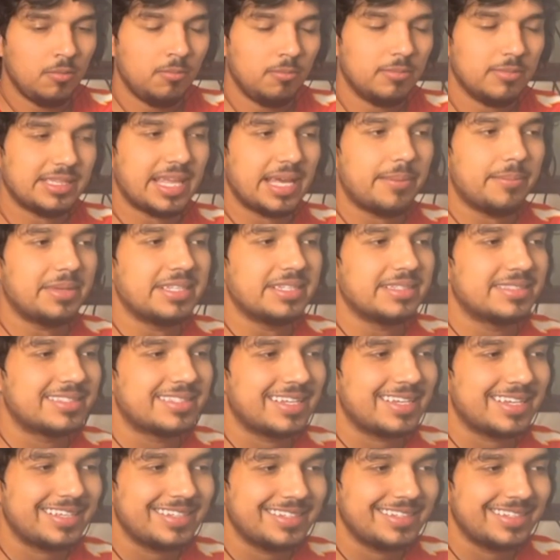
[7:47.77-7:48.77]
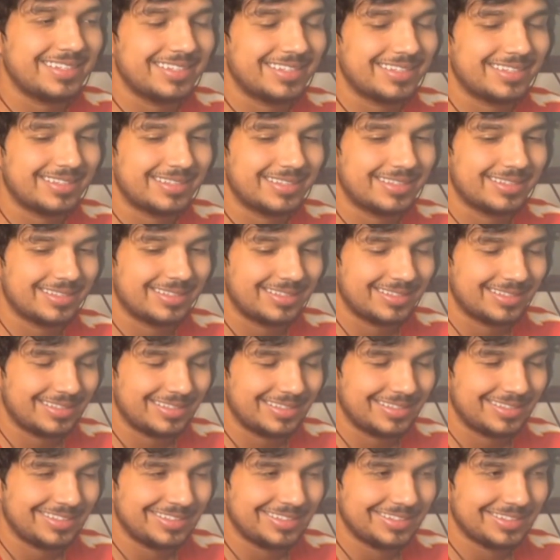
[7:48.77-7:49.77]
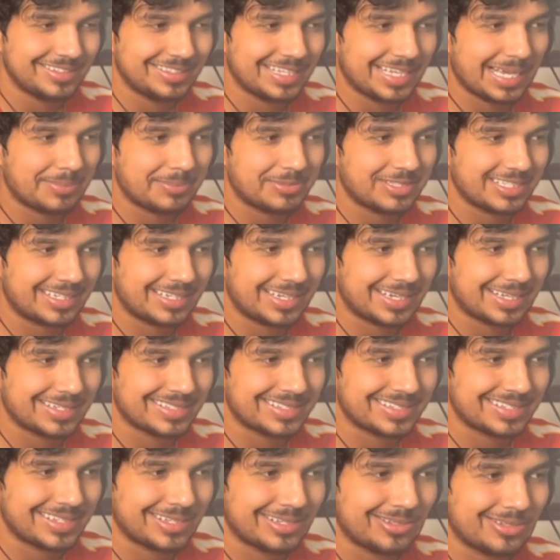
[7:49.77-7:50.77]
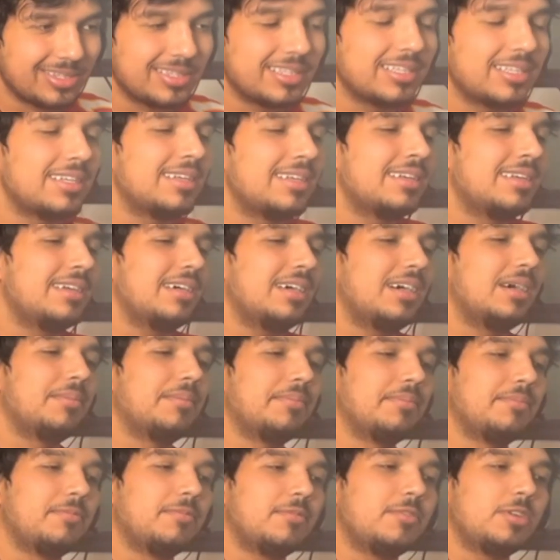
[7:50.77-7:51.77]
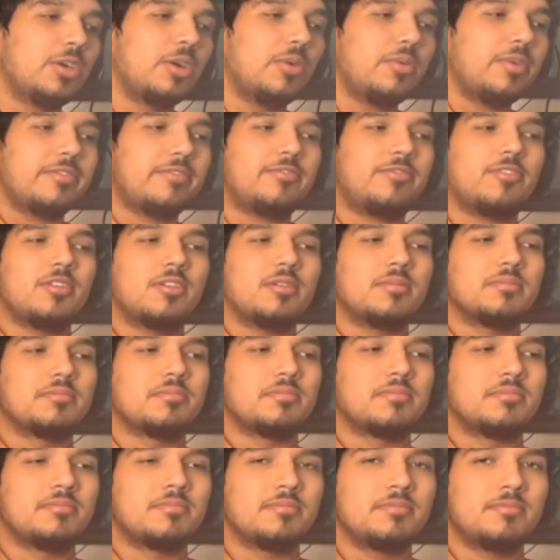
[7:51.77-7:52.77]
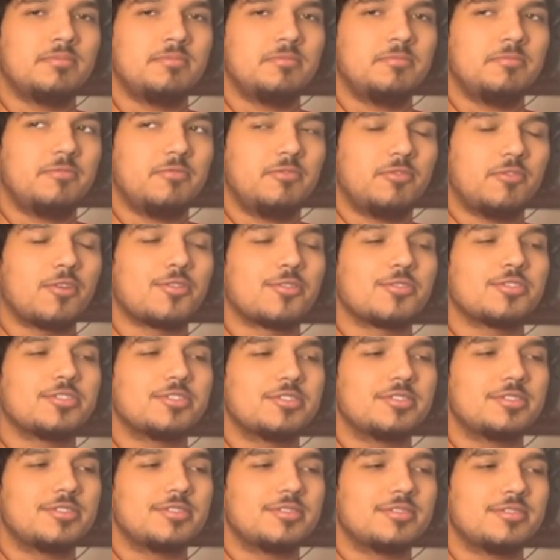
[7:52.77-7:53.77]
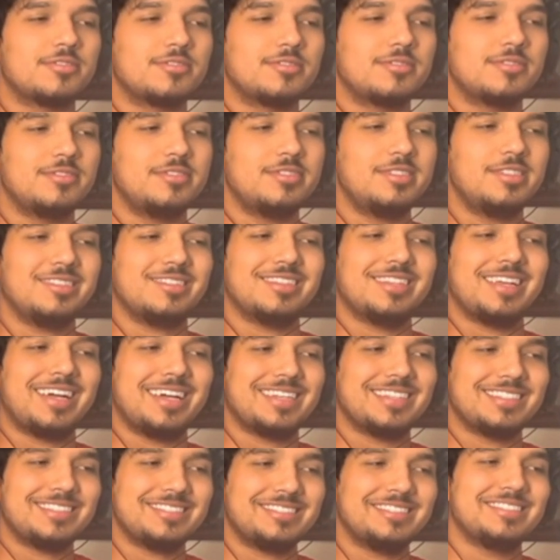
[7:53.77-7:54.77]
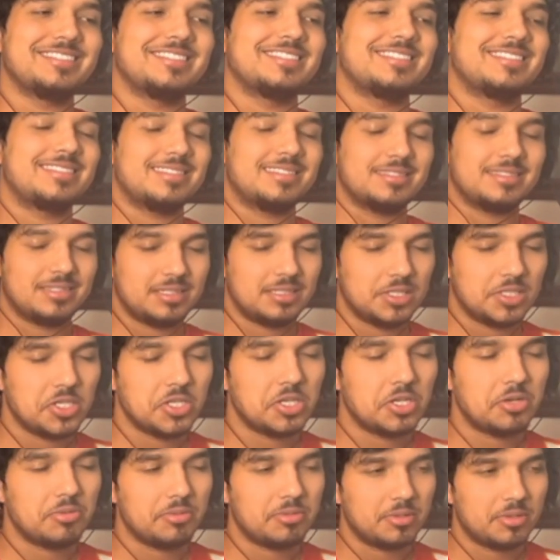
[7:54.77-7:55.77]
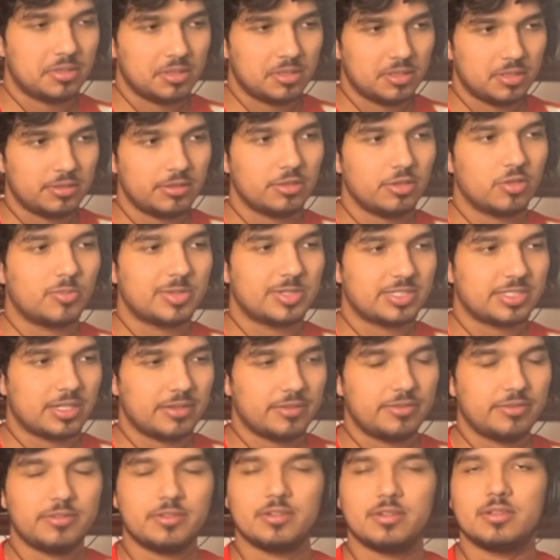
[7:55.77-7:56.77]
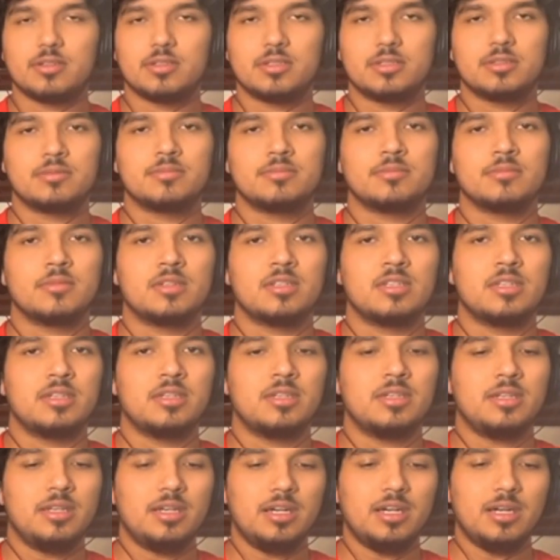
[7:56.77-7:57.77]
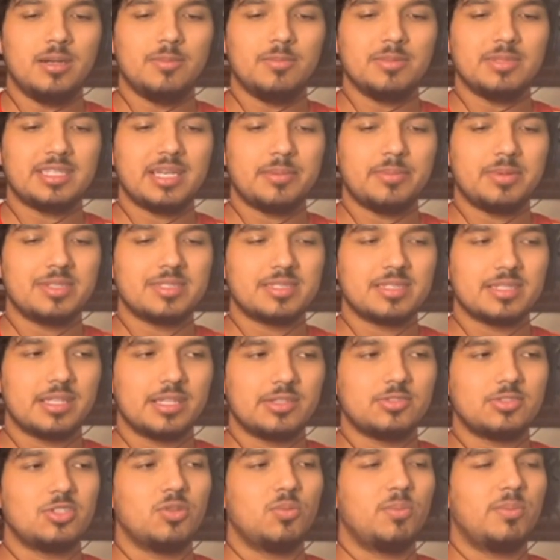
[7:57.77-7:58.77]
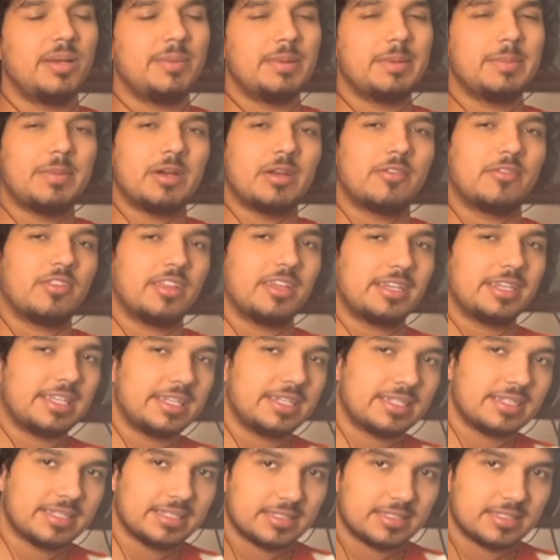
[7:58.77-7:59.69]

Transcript: With that being said, Damn did kind of sell. Going from first to last is, a little bit tough. With that being said, though, Two Pimp a Butterfly getting